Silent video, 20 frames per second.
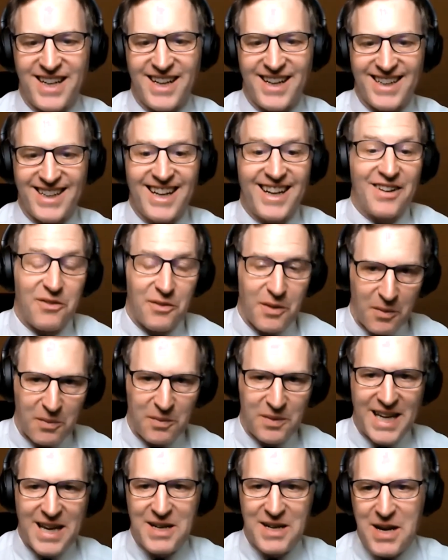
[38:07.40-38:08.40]
yeah, yeah.
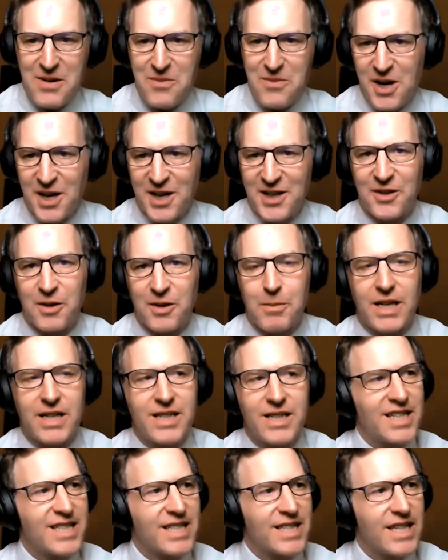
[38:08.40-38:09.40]
Well, keep keep working on
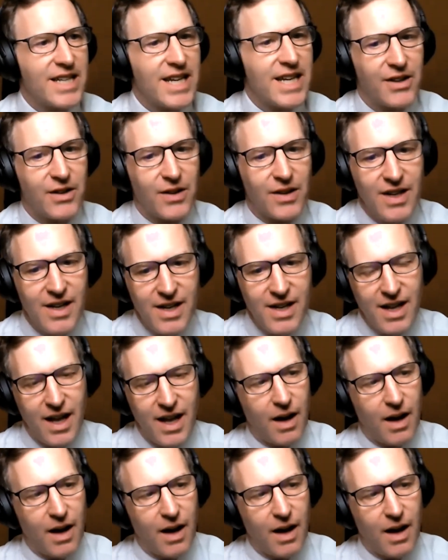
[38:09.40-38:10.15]
monetizing the nickel.